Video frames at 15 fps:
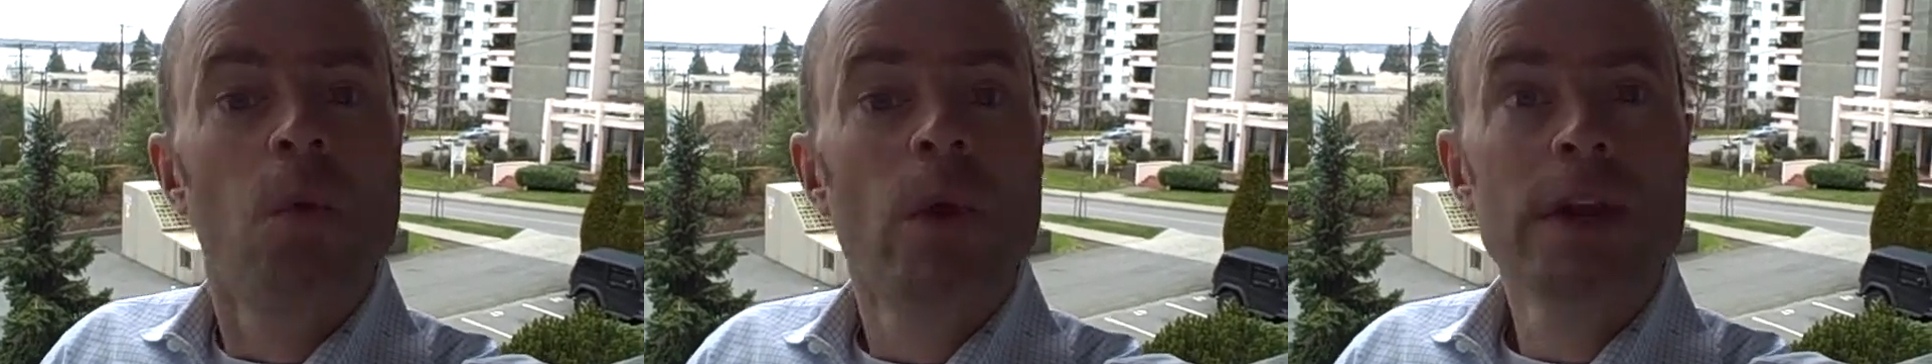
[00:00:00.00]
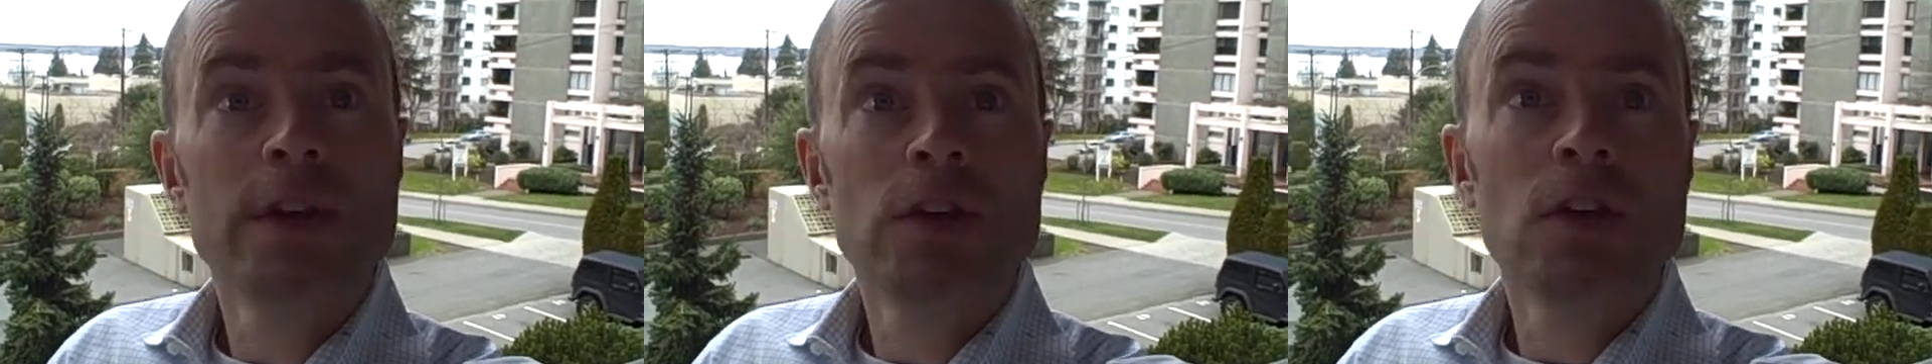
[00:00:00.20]

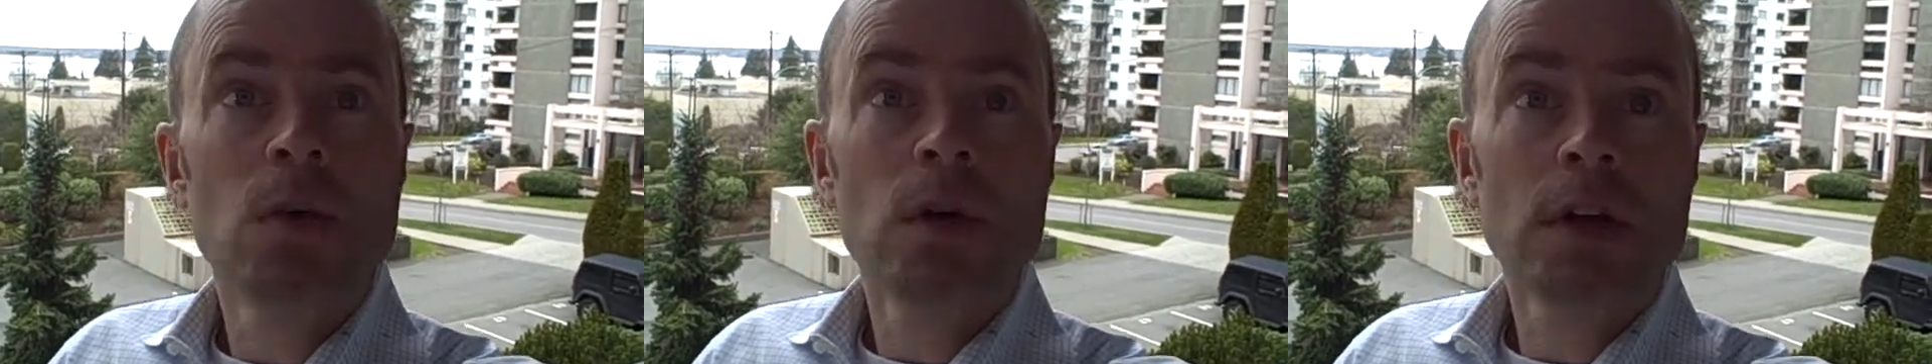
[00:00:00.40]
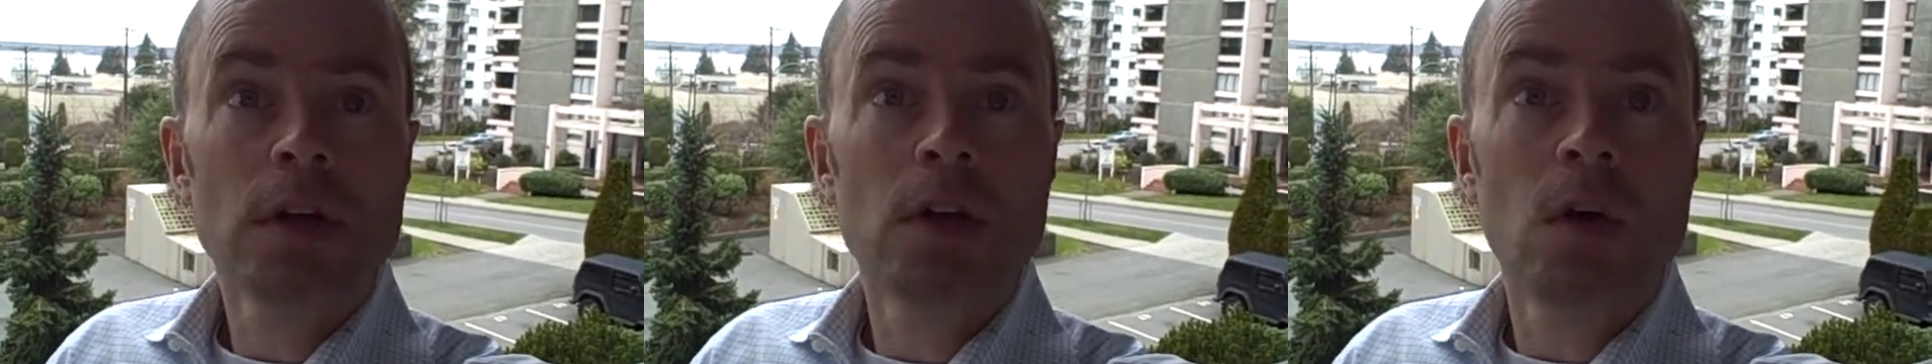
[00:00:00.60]
When
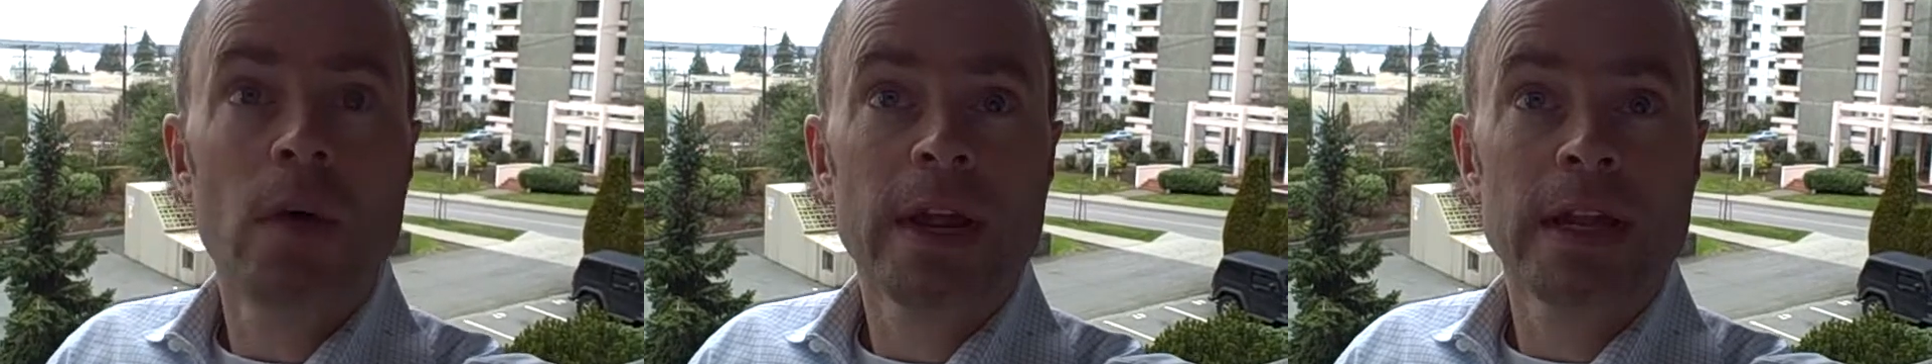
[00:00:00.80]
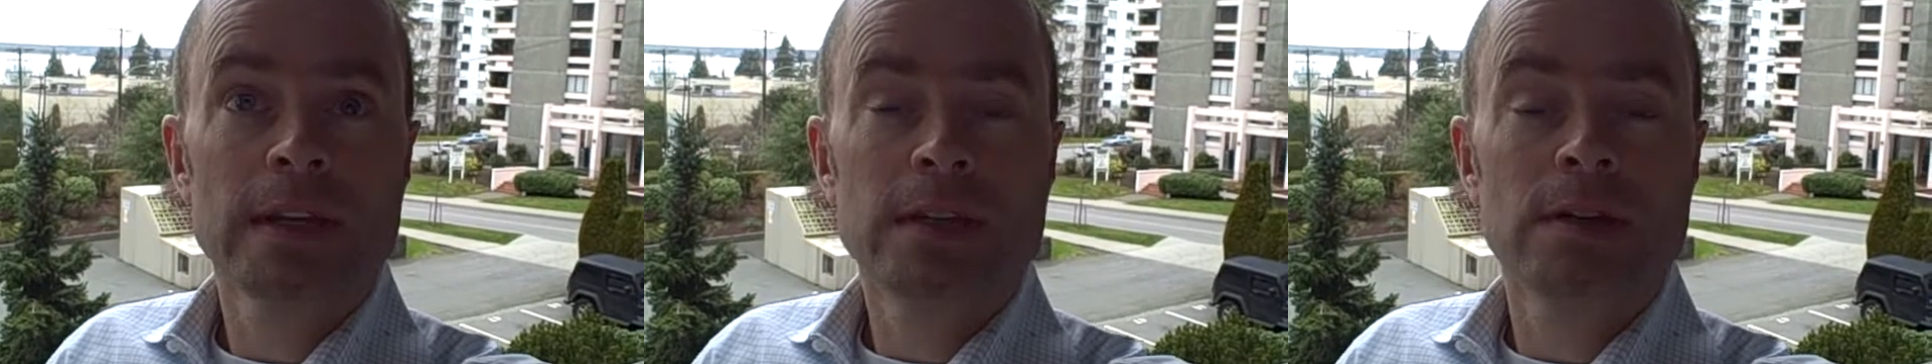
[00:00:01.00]
you are
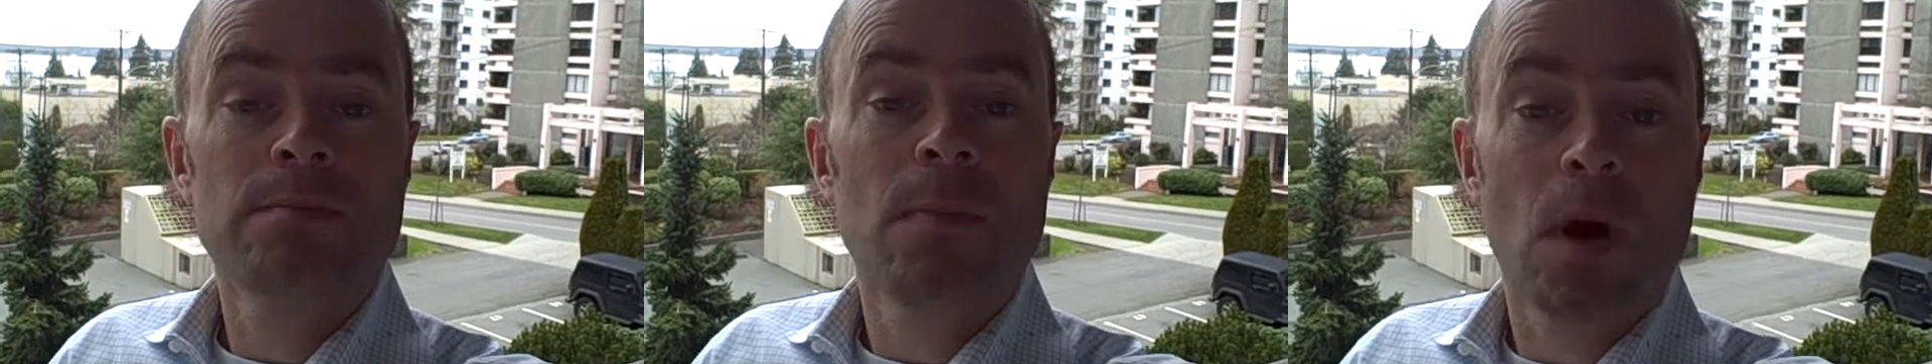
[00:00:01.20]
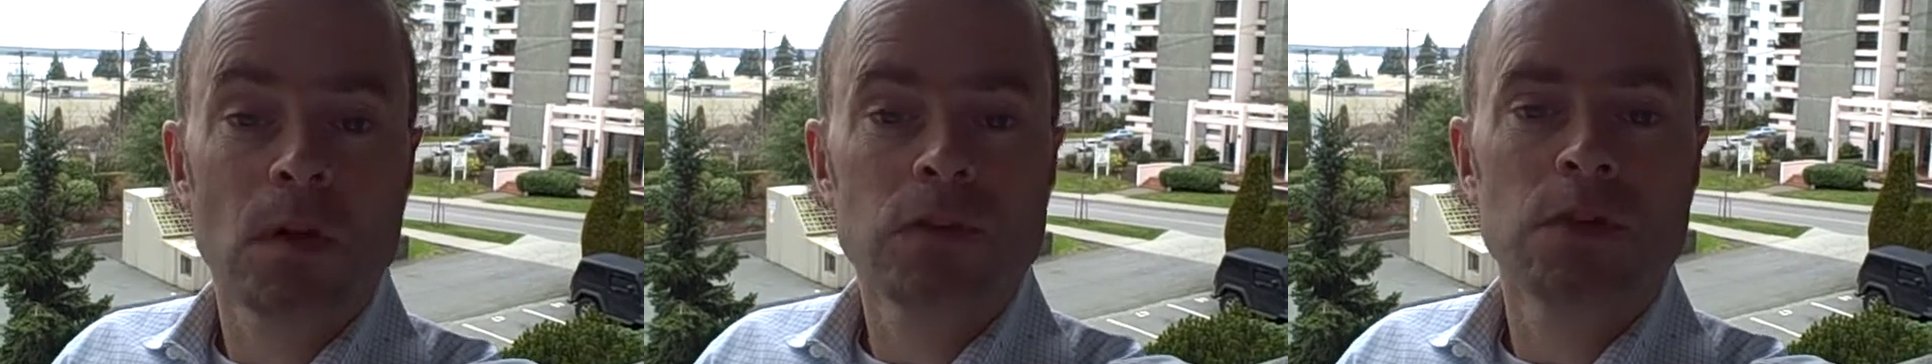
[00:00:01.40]
going into
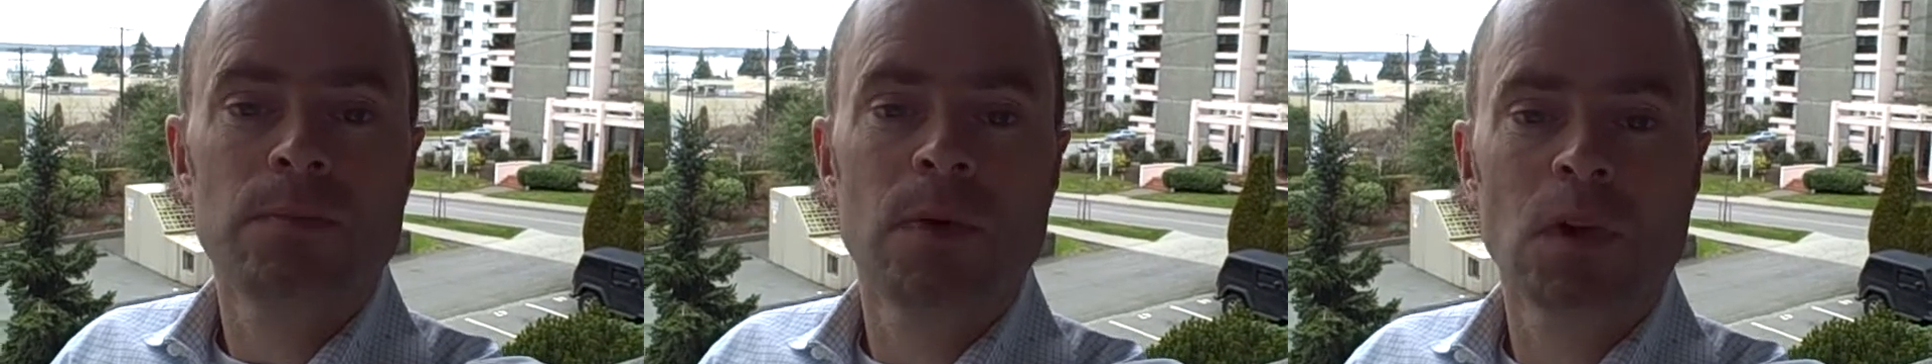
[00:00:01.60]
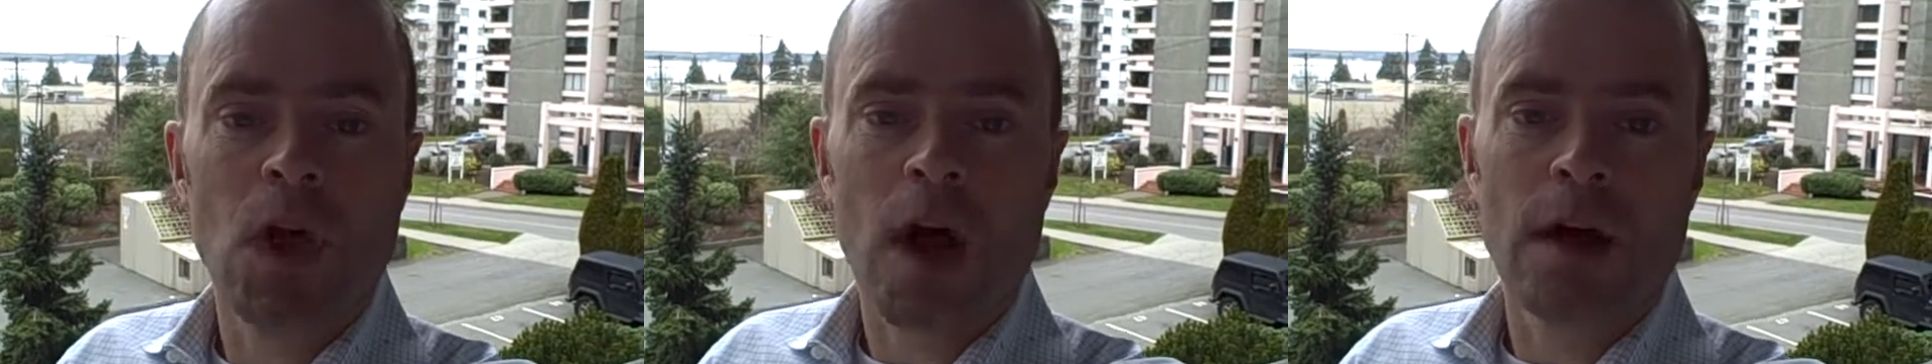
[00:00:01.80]

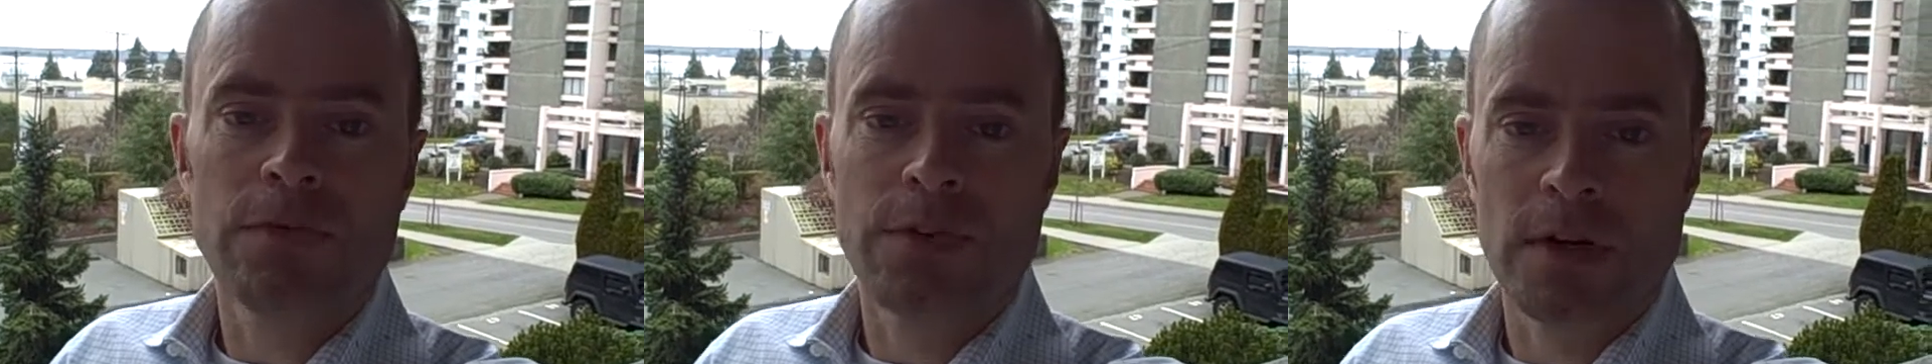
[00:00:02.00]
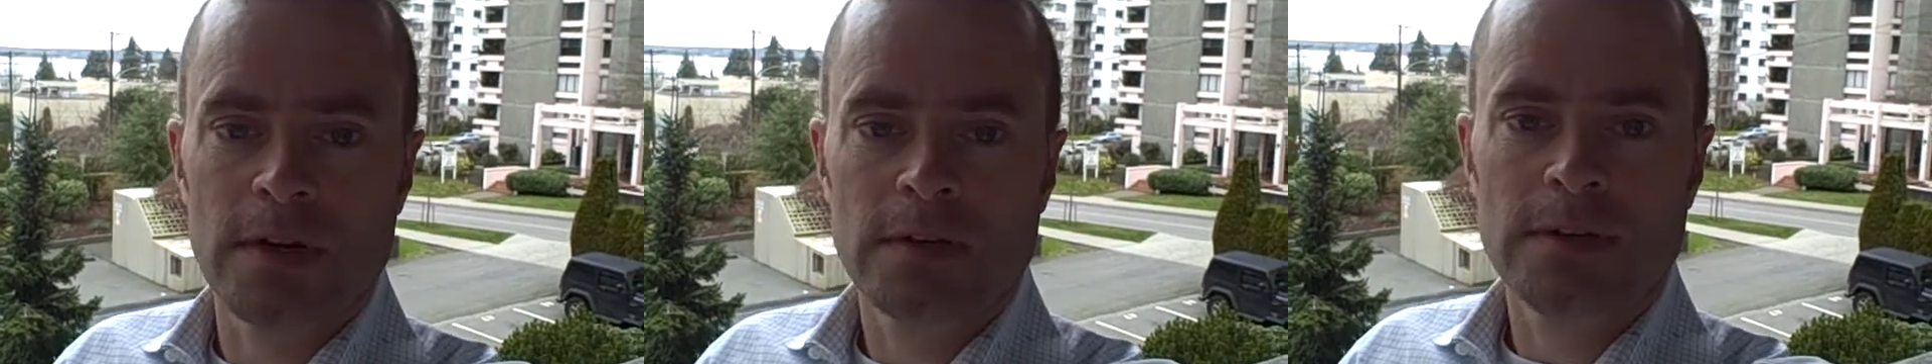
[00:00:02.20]
multiple
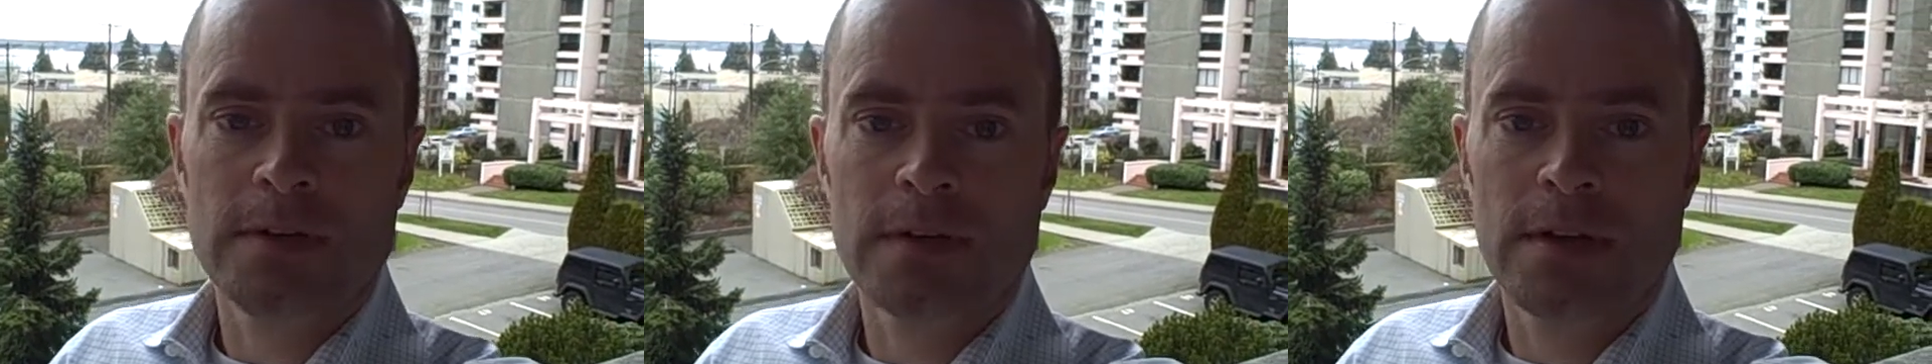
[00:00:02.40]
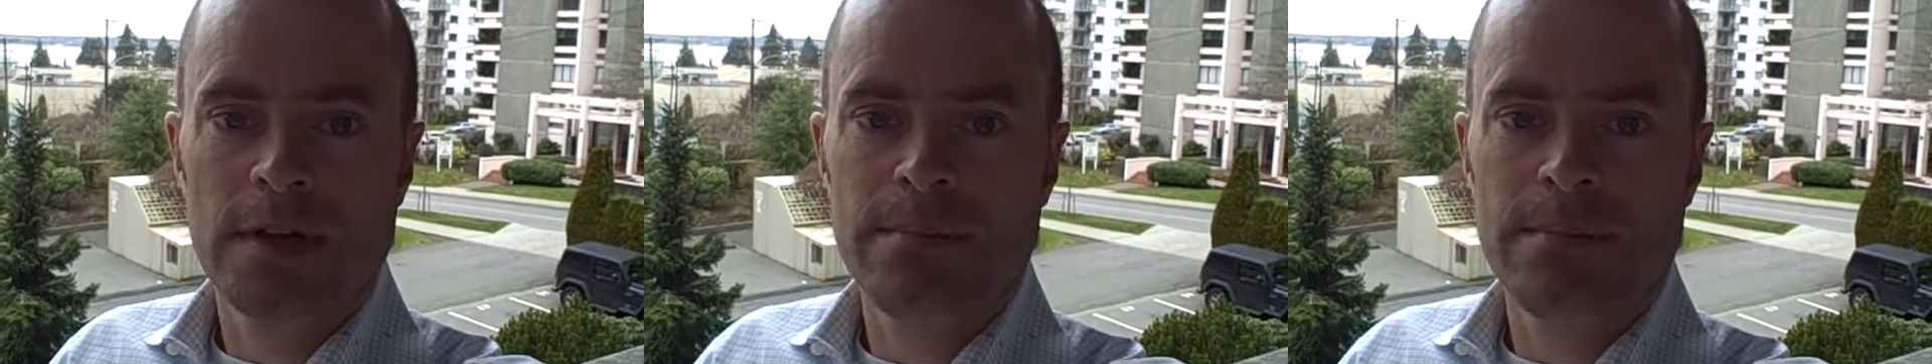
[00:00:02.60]
offers,